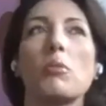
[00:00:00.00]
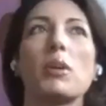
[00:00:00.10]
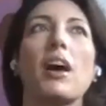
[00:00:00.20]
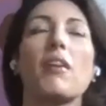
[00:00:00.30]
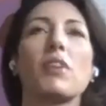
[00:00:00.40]
We'd
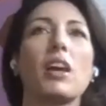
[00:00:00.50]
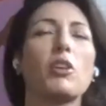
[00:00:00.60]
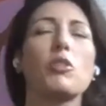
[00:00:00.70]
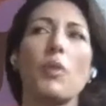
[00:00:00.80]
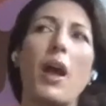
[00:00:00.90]
have like
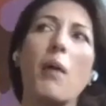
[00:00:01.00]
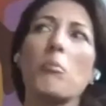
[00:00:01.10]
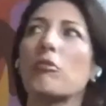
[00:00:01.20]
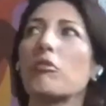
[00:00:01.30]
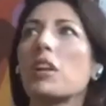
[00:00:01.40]
crab
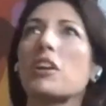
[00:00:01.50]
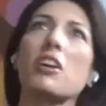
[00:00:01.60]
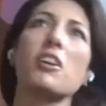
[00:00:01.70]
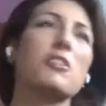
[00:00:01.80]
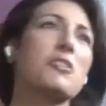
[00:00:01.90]

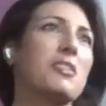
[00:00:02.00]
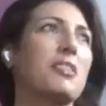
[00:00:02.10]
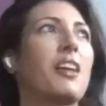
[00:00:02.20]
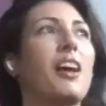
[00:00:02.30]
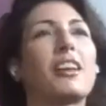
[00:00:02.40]
fritters and
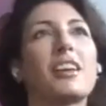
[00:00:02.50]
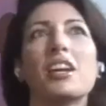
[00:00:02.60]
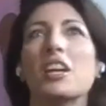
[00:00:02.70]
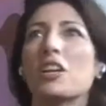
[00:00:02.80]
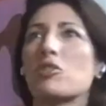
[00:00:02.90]
like
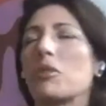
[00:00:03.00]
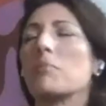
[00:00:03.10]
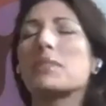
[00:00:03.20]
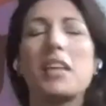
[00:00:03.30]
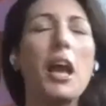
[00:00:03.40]
shrimp
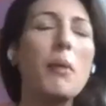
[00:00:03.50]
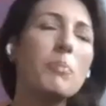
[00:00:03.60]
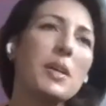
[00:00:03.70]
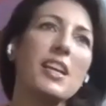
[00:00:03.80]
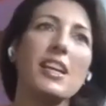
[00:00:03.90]

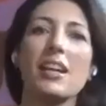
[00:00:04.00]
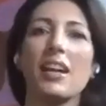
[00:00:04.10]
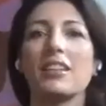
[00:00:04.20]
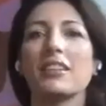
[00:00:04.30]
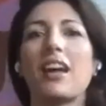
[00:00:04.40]
scampi
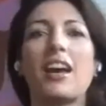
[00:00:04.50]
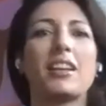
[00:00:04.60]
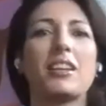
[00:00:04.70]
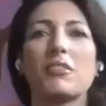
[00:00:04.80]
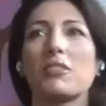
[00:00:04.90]
and like
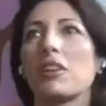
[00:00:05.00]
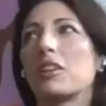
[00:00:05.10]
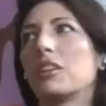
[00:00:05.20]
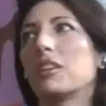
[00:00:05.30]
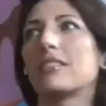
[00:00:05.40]

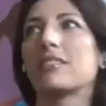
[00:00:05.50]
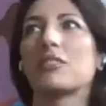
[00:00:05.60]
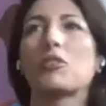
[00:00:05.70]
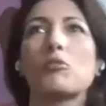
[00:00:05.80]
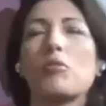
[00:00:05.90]

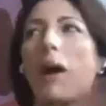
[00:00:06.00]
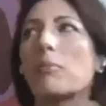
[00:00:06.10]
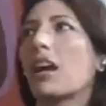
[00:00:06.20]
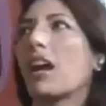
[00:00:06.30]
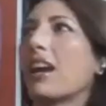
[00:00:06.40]
crab
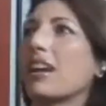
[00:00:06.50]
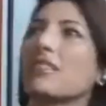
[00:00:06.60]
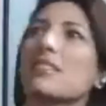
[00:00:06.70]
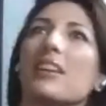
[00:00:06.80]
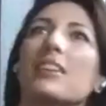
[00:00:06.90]

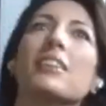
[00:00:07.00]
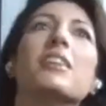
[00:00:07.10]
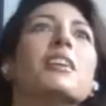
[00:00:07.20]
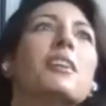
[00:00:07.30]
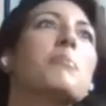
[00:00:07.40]
legs and,
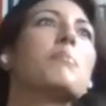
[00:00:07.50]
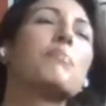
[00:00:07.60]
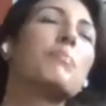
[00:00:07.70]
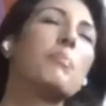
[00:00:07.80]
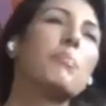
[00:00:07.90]

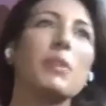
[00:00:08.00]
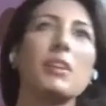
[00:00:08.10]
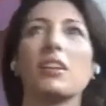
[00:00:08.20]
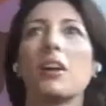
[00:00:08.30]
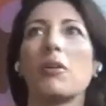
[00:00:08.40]

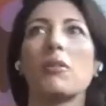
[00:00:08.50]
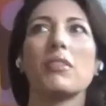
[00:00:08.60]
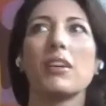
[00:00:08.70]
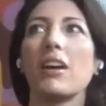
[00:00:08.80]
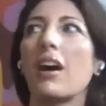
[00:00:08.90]
you know,
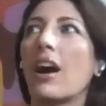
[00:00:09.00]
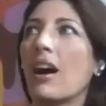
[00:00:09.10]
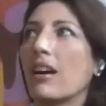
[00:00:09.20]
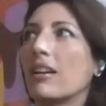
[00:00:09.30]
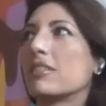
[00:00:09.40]

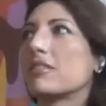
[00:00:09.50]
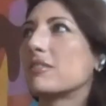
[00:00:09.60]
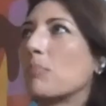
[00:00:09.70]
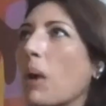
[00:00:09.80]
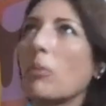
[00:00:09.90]

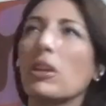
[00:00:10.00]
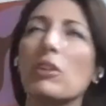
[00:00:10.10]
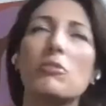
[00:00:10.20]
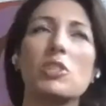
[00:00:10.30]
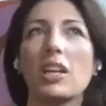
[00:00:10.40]
barbecue
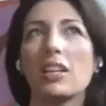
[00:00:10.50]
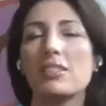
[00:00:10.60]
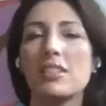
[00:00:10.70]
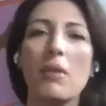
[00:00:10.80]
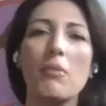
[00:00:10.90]
chicken
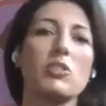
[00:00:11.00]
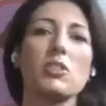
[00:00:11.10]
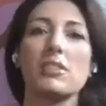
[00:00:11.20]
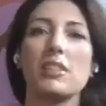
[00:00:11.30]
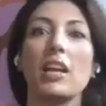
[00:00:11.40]
sandwich,
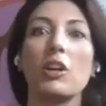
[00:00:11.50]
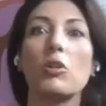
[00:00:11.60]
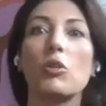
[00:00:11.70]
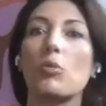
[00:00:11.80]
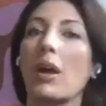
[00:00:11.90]
just
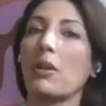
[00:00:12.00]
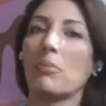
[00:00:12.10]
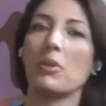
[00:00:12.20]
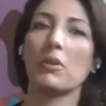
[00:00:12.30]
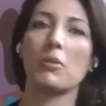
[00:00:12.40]

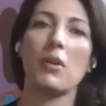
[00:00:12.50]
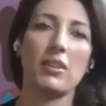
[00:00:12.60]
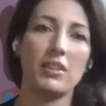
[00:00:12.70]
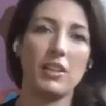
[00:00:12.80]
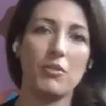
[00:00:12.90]
incredible
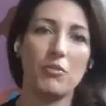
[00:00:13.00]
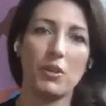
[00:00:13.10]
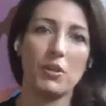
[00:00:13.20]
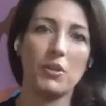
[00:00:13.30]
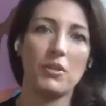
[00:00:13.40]
quality
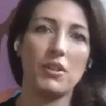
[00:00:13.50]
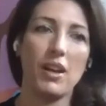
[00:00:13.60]
food.